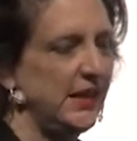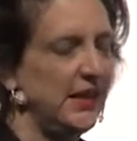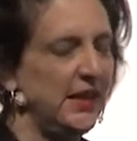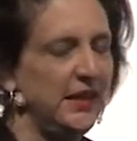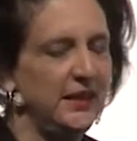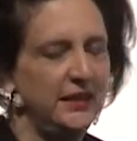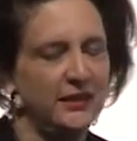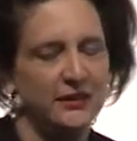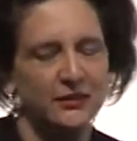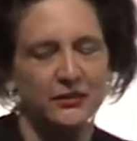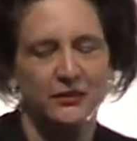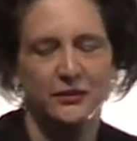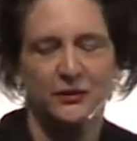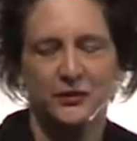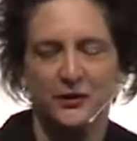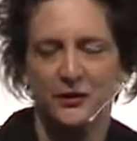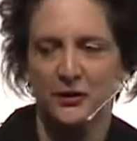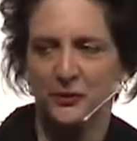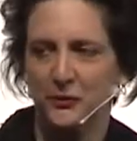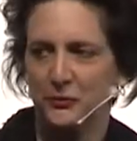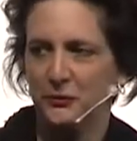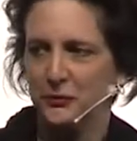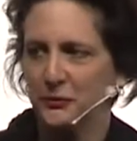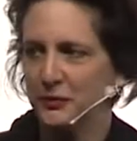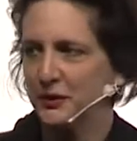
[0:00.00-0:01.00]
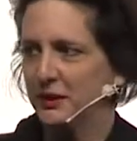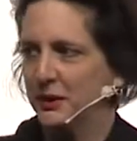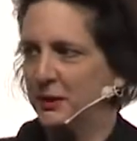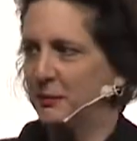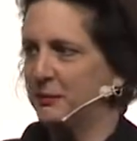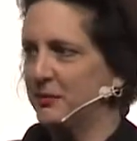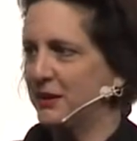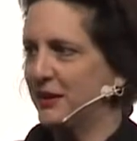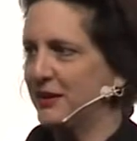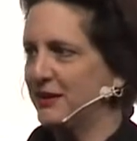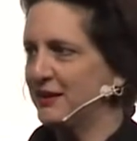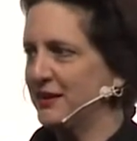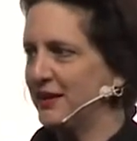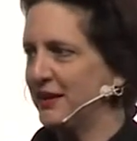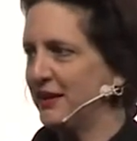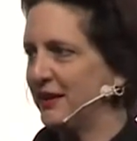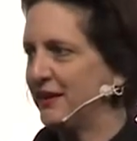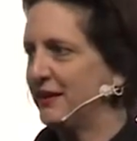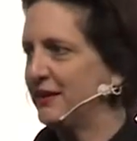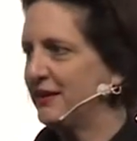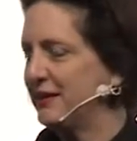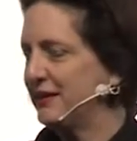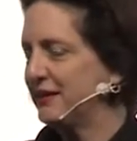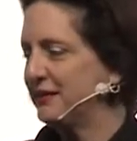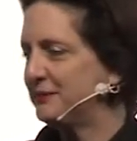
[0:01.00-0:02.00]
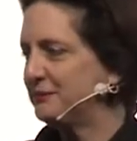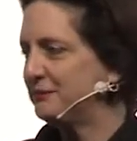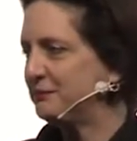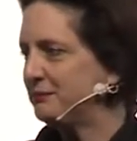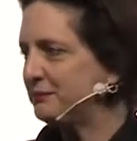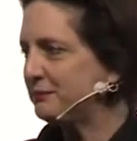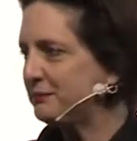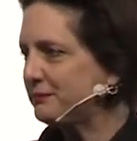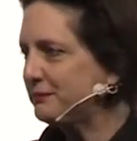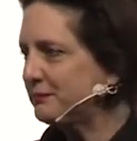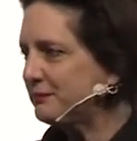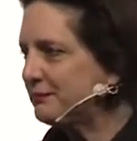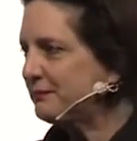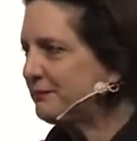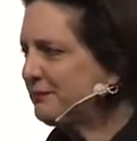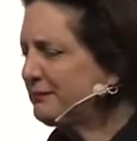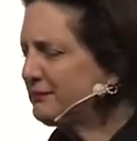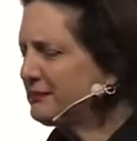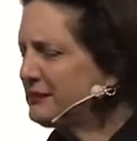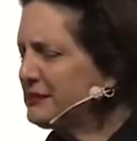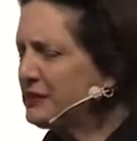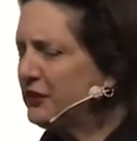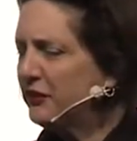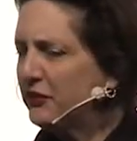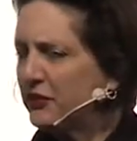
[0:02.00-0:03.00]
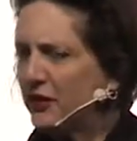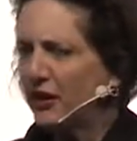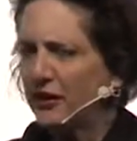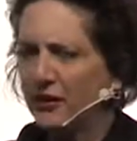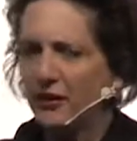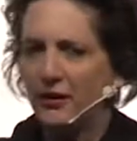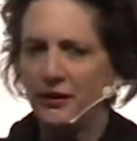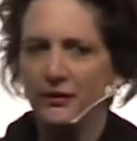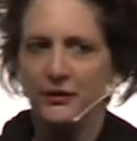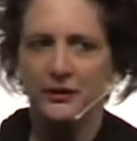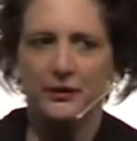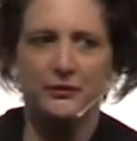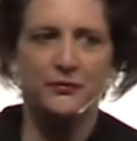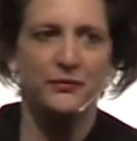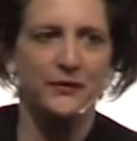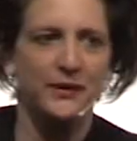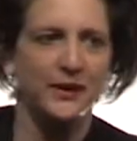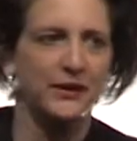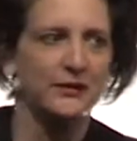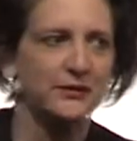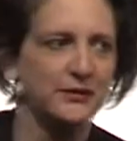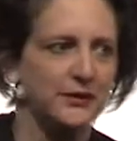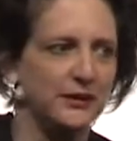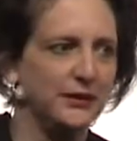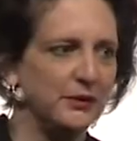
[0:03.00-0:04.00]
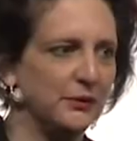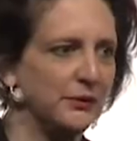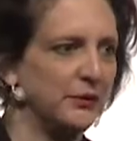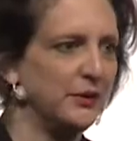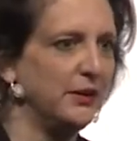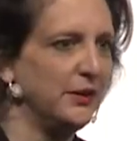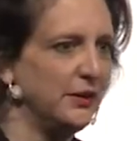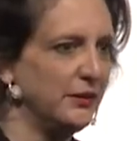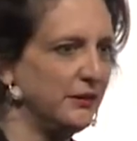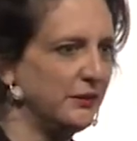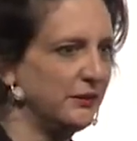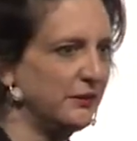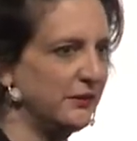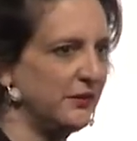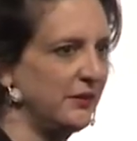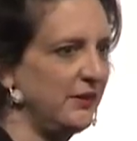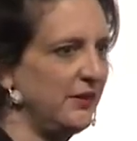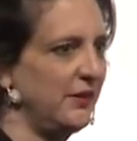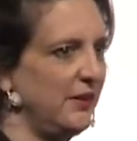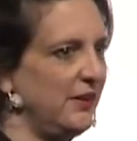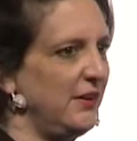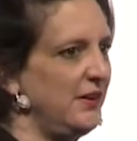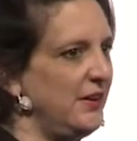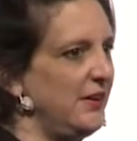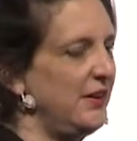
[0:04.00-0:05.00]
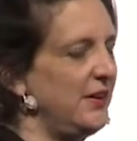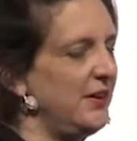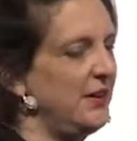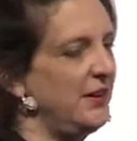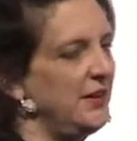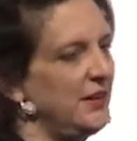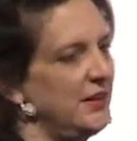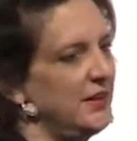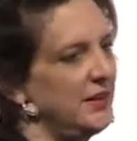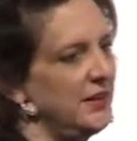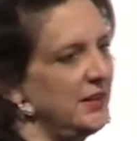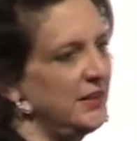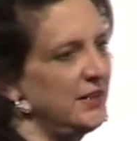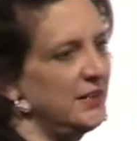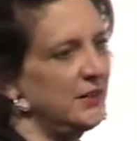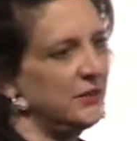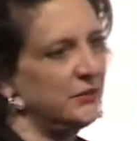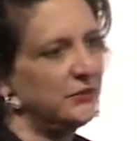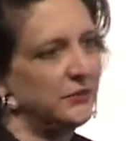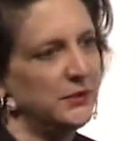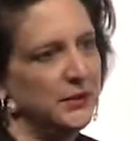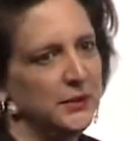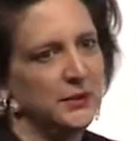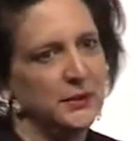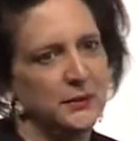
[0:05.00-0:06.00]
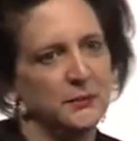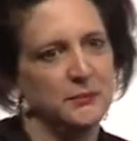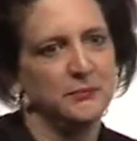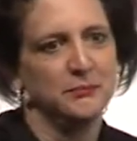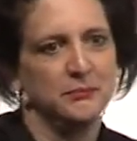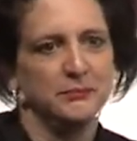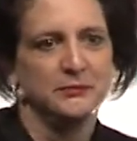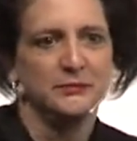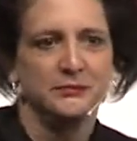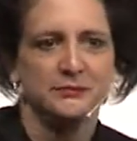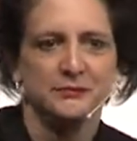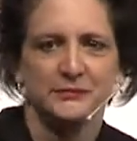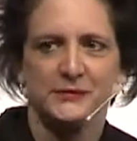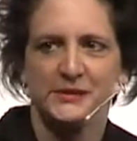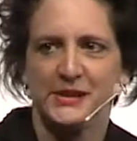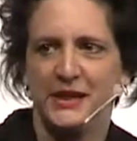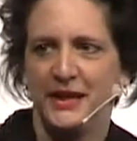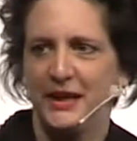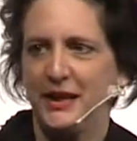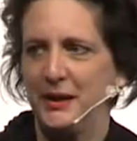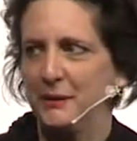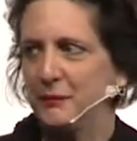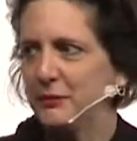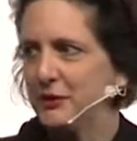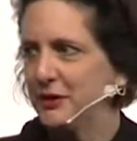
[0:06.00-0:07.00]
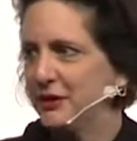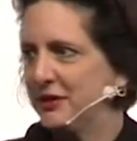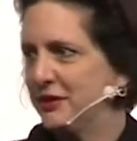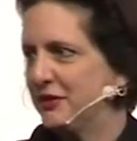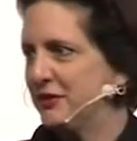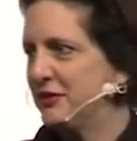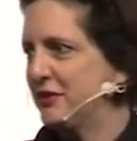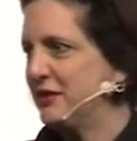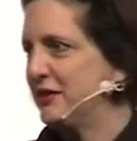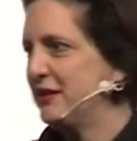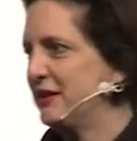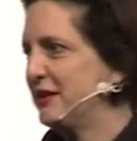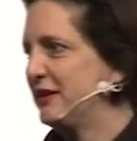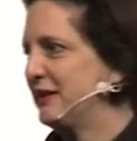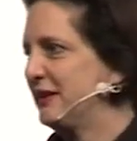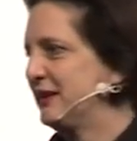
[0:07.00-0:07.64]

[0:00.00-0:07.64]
and he's a really bright guy. He's got all these fancy degrees from Cambridge,